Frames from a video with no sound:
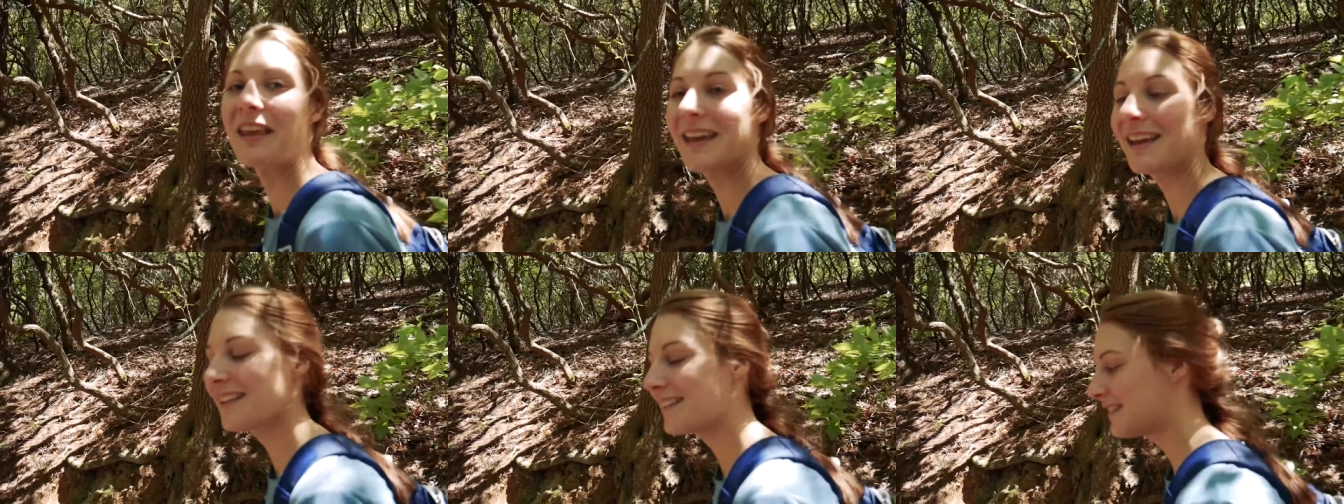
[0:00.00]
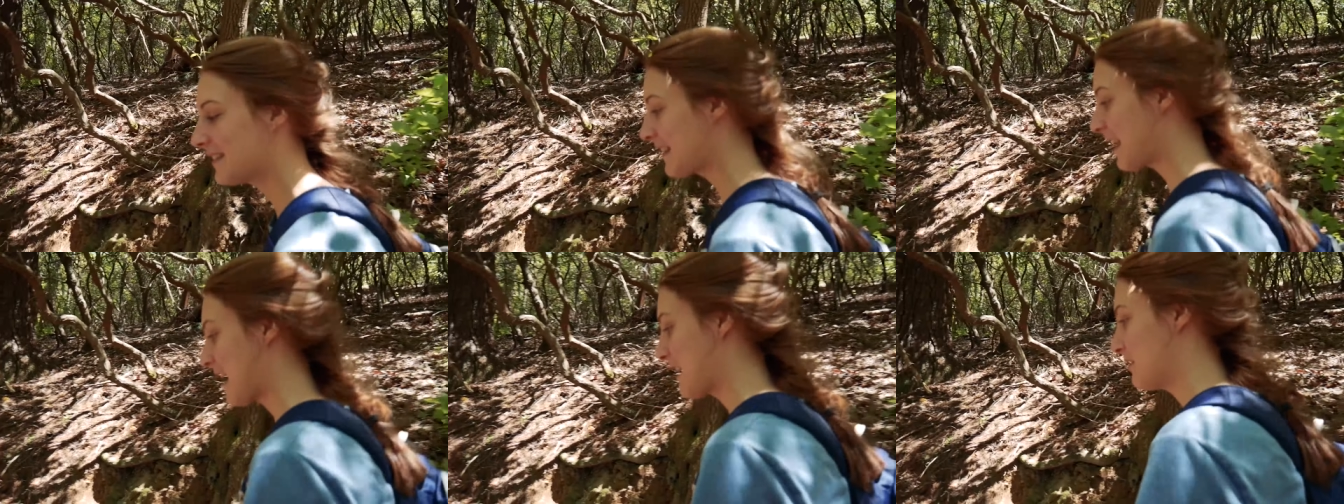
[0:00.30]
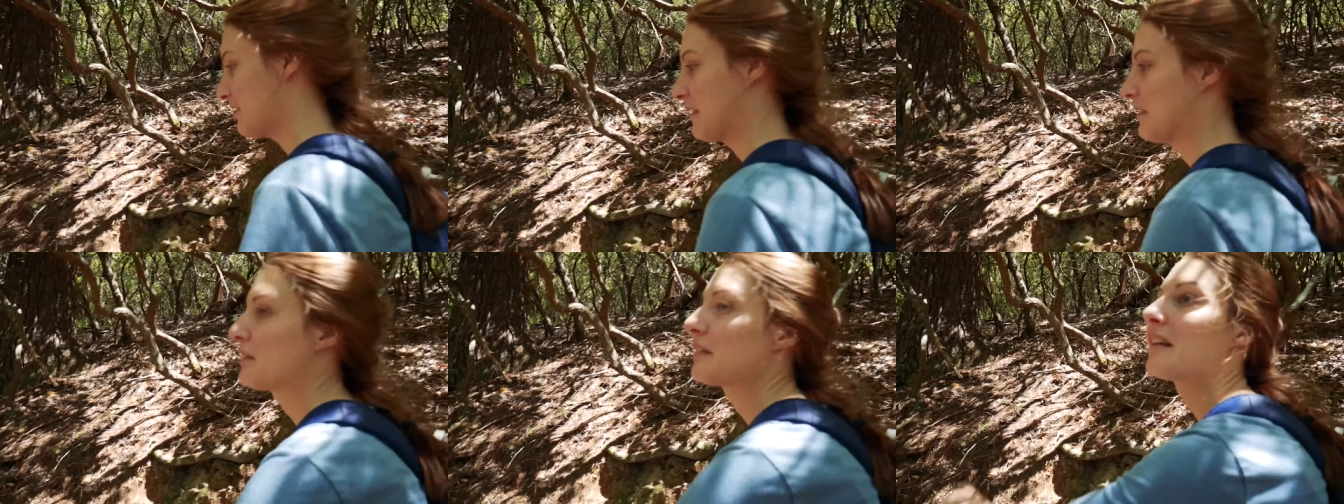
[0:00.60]
kids
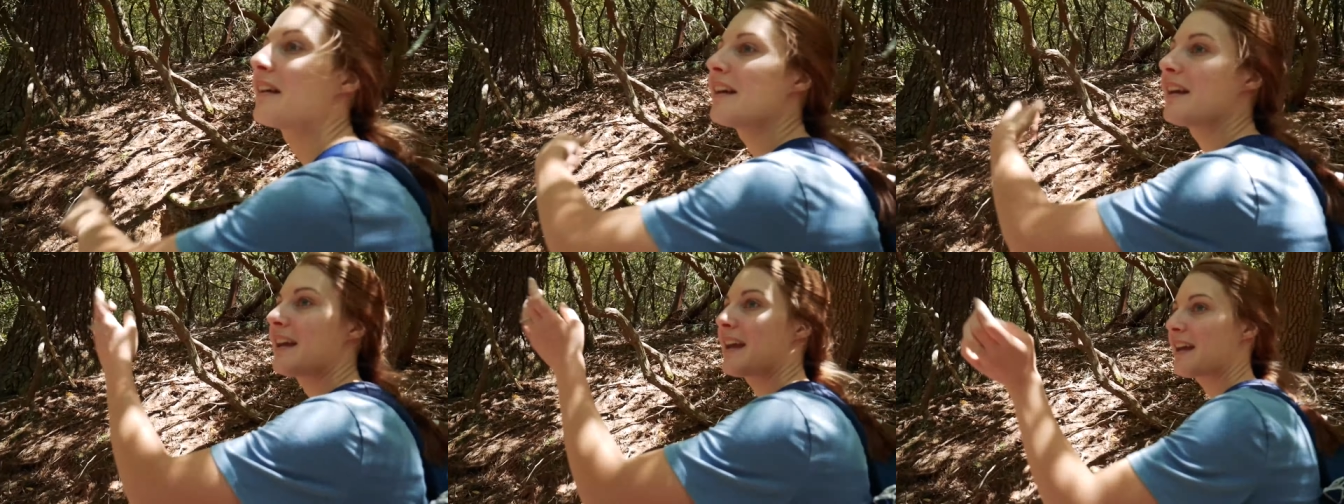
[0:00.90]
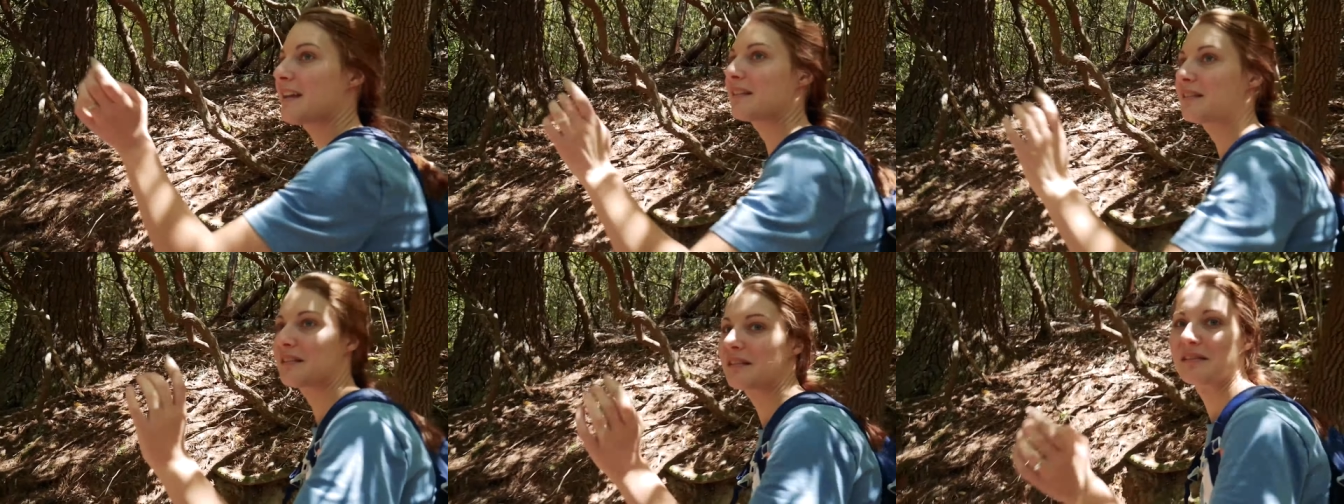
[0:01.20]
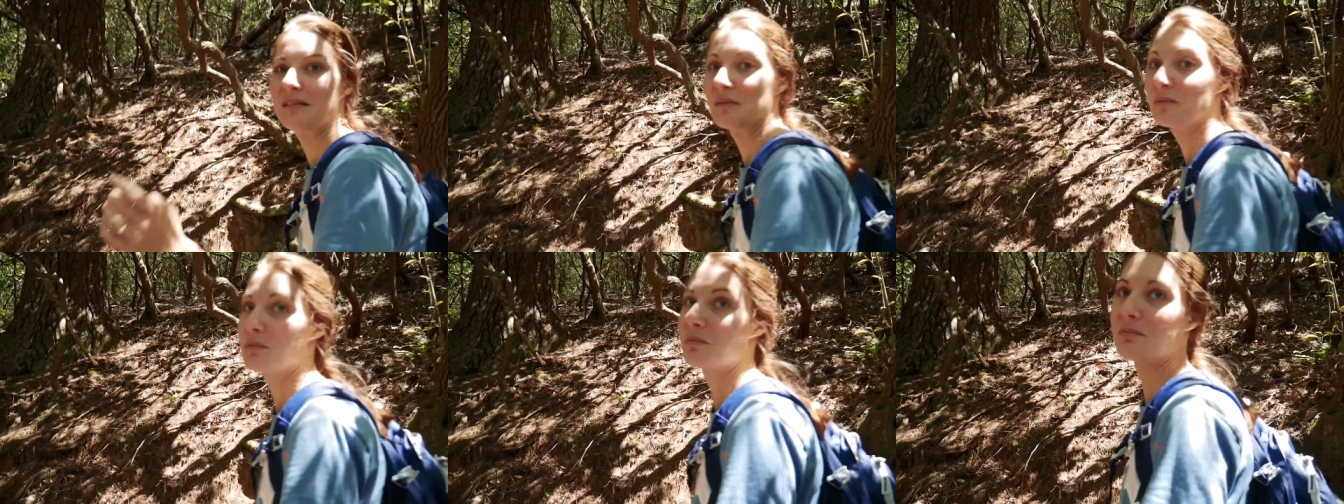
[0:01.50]
like just,
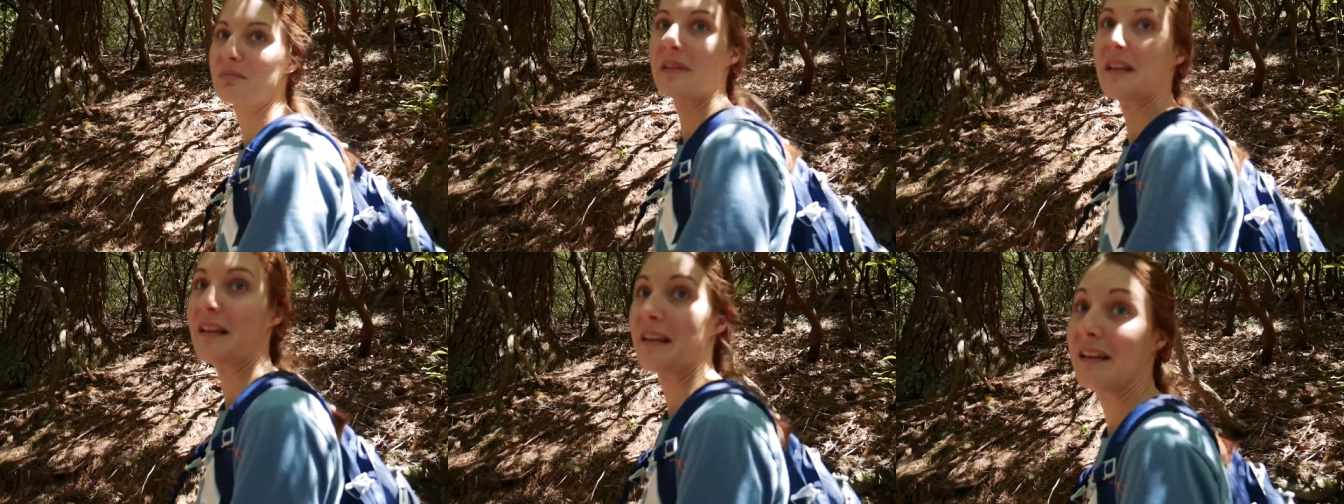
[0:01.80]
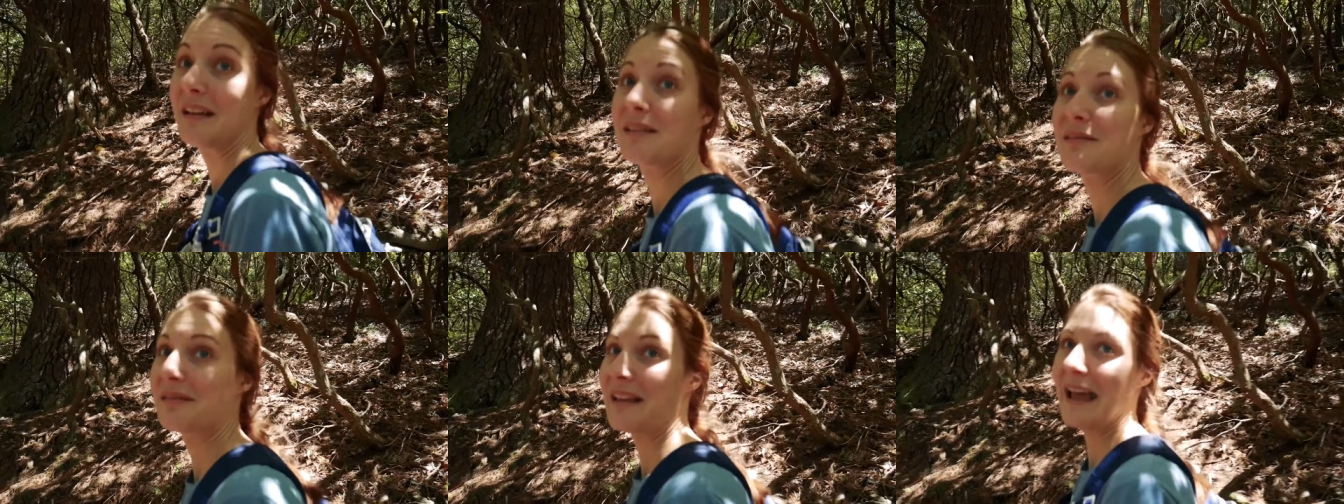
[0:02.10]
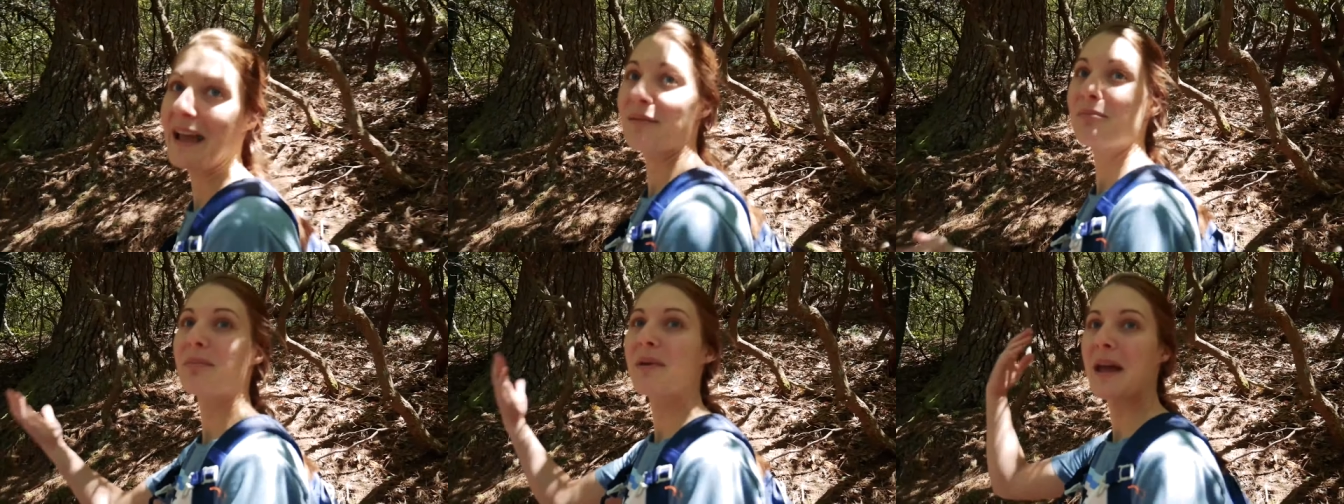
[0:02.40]
it
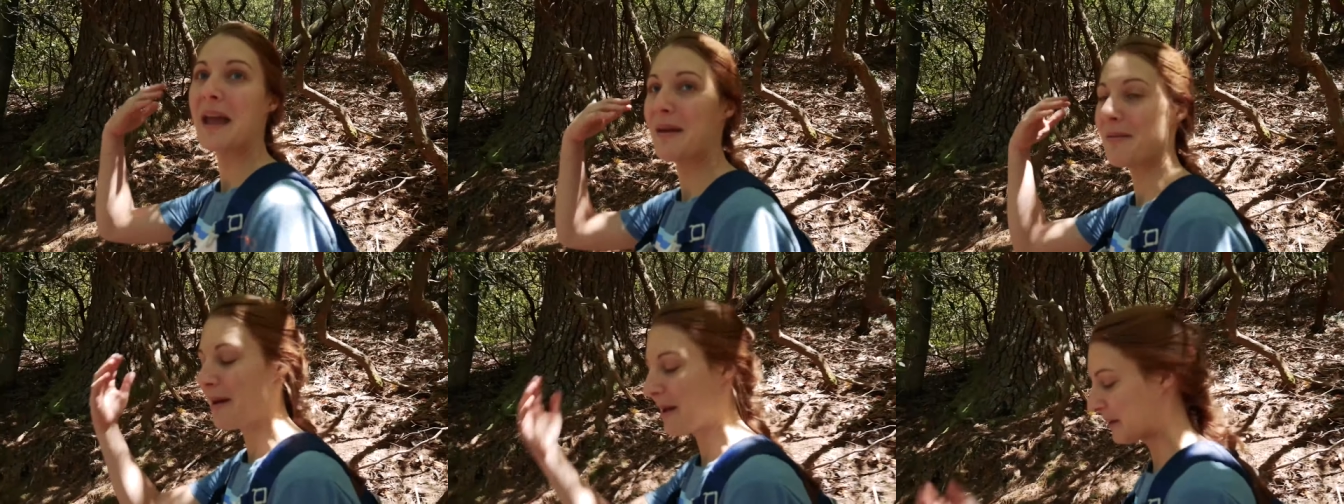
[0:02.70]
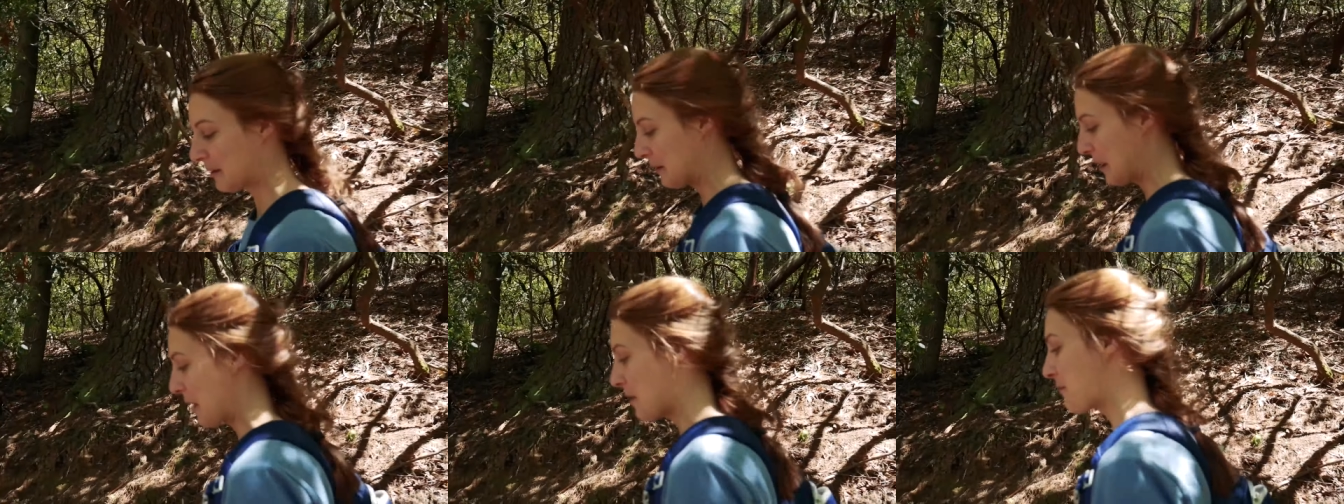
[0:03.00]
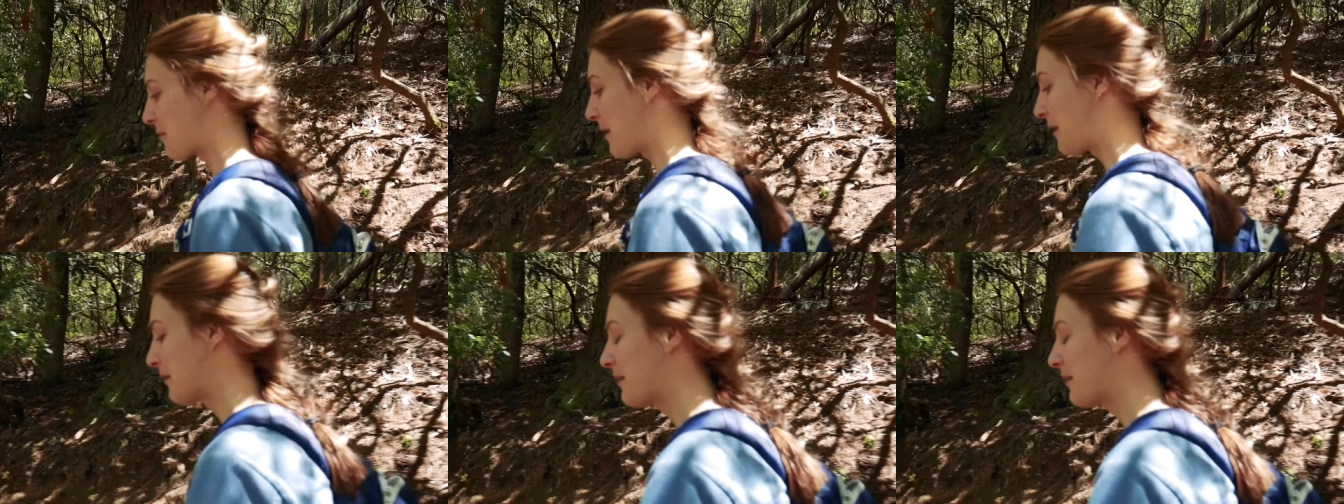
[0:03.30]
like came out of nowhere